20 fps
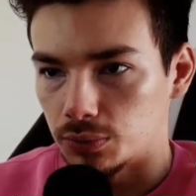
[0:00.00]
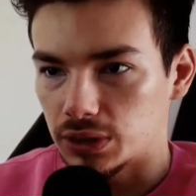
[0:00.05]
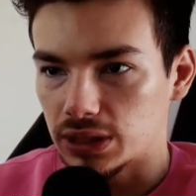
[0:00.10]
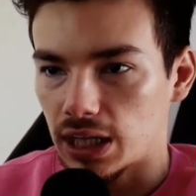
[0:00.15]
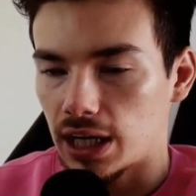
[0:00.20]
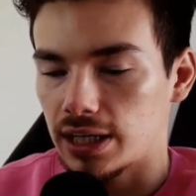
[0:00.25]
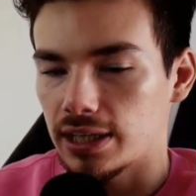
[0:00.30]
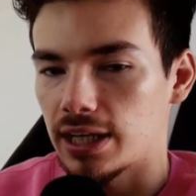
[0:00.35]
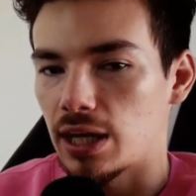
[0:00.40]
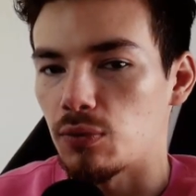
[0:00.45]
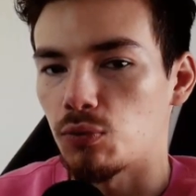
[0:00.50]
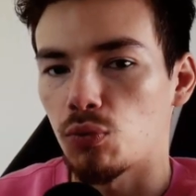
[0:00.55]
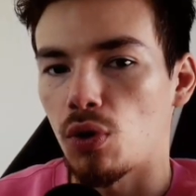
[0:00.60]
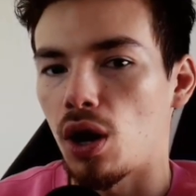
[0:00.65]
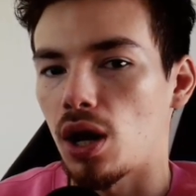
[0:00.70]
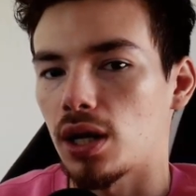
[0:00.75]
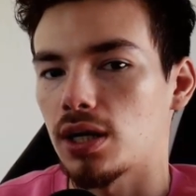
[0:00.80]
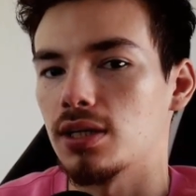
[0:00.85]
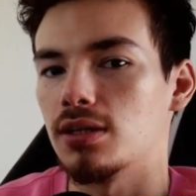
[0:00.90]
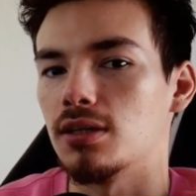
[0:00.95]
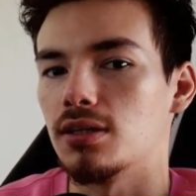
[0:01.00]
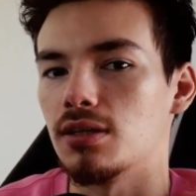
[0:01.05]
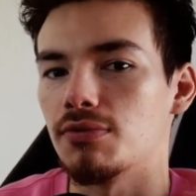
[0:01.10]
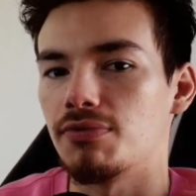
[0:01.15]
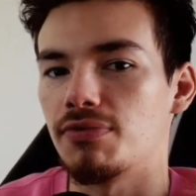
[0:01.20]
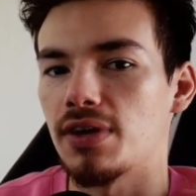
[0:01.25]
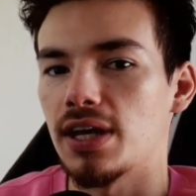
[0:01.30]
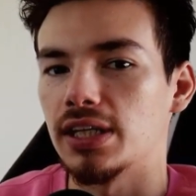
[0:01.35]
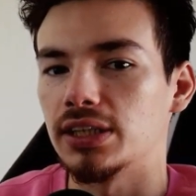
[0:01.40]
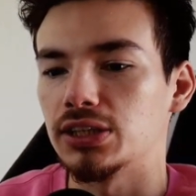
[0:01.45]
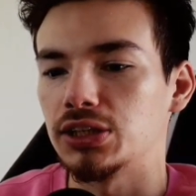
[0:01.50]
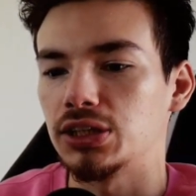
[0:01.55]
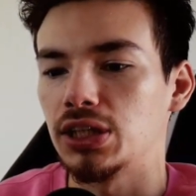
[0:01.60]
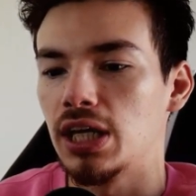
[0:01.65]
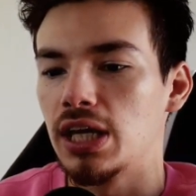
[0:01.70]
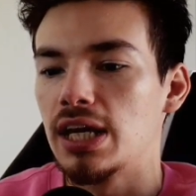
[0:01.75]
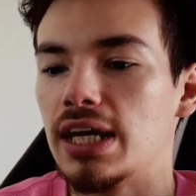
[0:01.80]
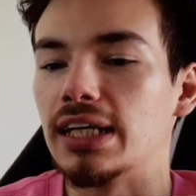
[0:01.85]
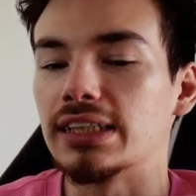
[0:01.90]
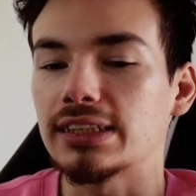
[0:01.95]
was kind of that rock in the defense,
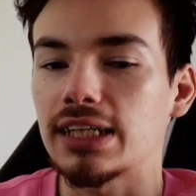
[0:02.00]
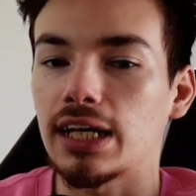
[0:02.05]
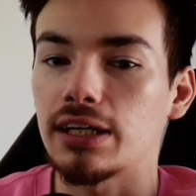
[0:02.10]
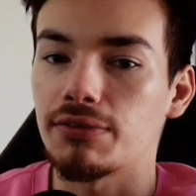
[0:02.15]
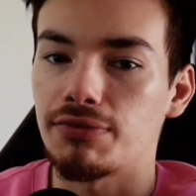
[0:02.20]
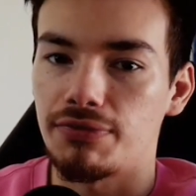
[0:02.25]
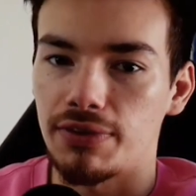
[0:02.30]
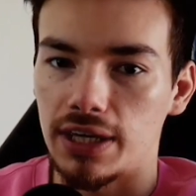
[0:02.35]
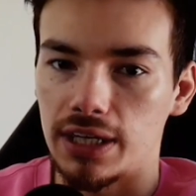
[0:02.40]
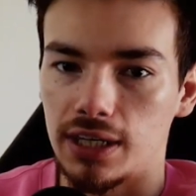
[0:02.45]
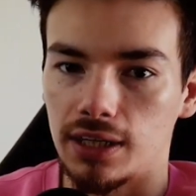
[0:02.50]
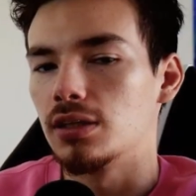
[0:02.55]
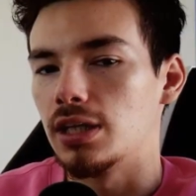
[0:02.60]
is kind of fading.